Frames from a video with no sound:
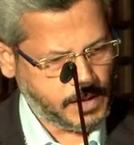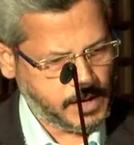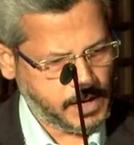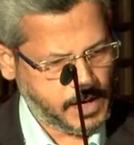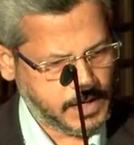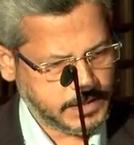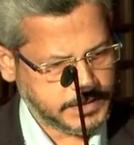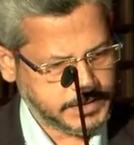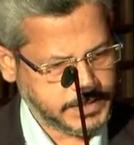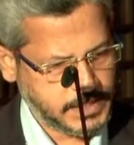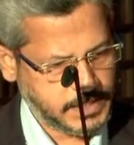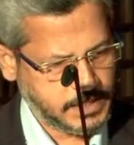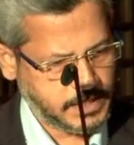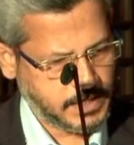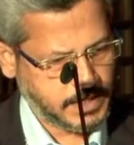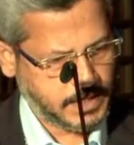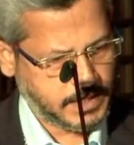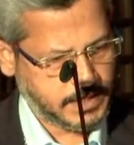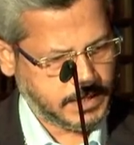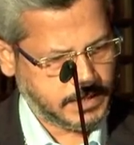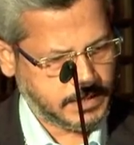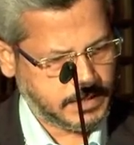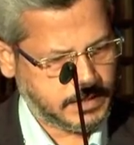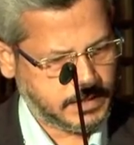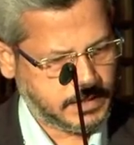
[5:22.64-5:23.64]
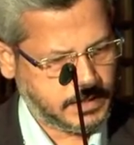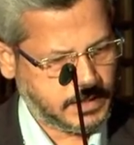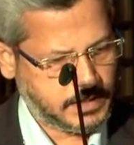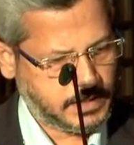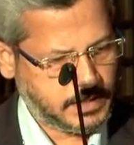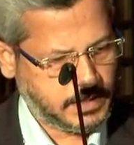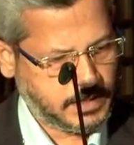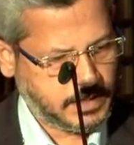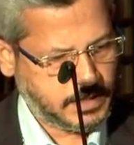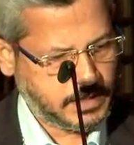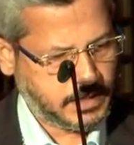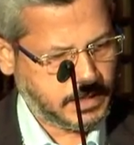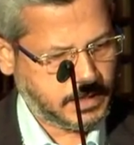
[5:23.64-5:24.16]
RCA had,
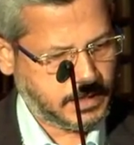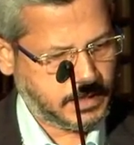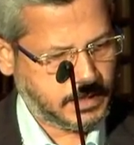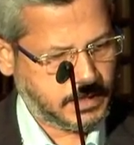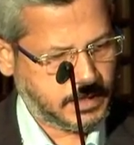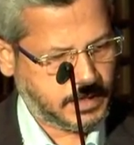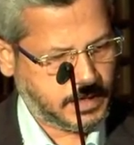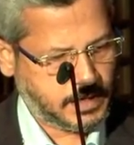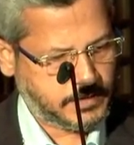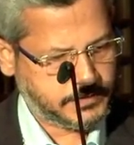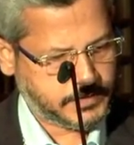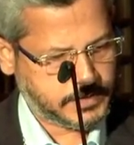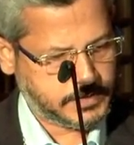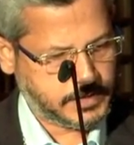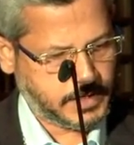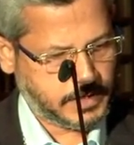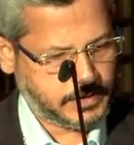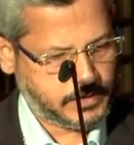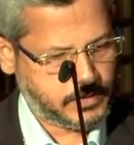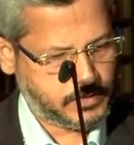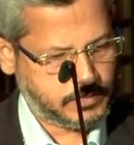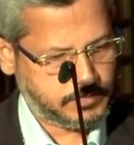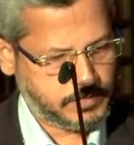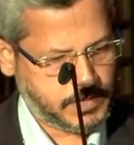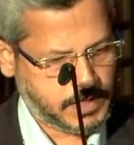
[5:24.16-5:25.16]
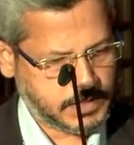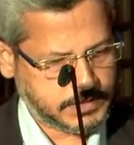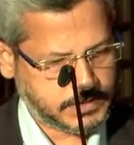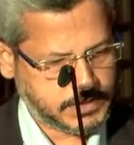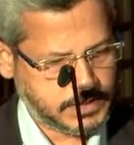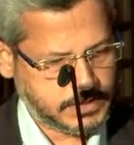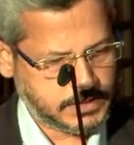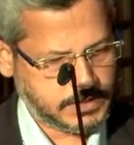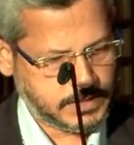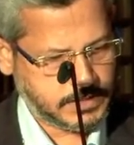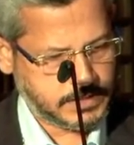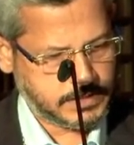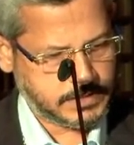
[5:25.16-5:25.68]
after the acute
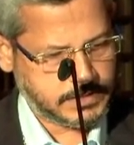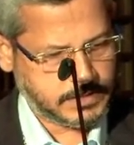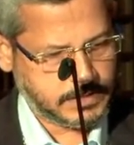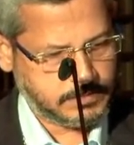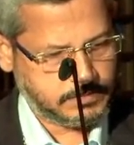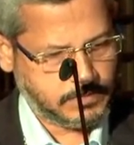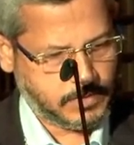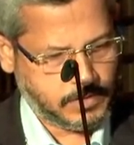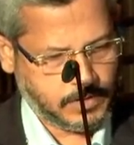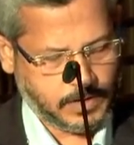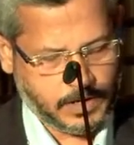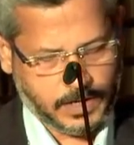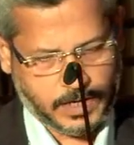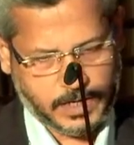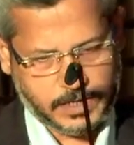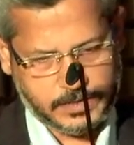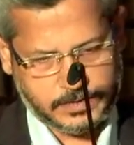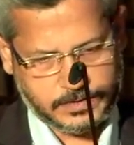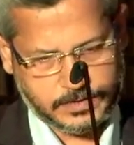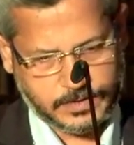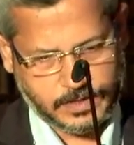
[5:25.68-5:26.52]
marginal, there is a borderline